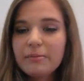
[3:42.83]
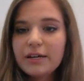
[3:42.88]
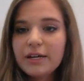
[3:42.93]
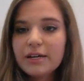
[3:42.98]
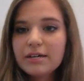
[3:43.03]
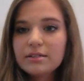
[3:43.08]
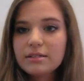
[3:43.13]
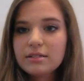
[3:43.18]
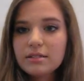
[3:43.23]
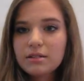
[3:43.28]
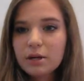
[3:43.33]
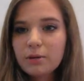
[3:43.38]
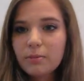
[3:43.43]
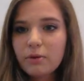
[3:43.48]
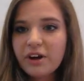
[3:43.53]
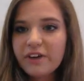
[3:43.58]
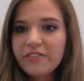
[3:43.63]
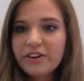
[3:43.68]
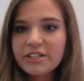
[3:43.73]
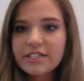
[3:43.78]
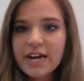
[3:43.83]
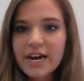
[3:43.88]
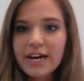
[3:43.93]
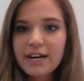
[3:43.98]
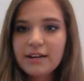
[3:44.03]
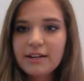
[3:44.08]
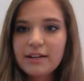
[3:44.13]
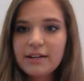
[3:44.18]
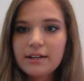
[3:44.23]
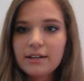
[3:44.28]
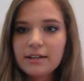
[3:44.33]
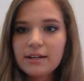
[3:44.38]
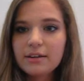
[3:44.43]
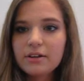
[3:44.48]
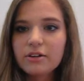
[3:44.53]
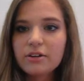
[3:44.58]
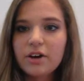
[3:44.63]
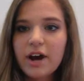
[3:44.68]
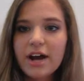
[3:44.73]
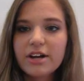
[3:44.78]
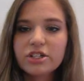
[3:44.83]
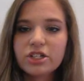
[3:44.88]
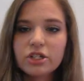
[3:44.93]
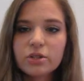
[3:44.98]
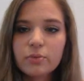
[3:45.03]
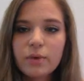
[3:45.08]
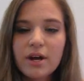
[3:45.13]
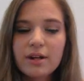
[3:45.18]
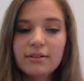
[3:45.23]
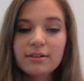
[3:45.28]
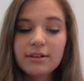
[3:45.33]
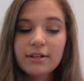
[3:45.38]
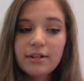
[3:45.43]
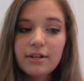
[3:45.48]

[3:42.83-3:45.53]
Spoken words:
because the boyfriend died in a crash as well,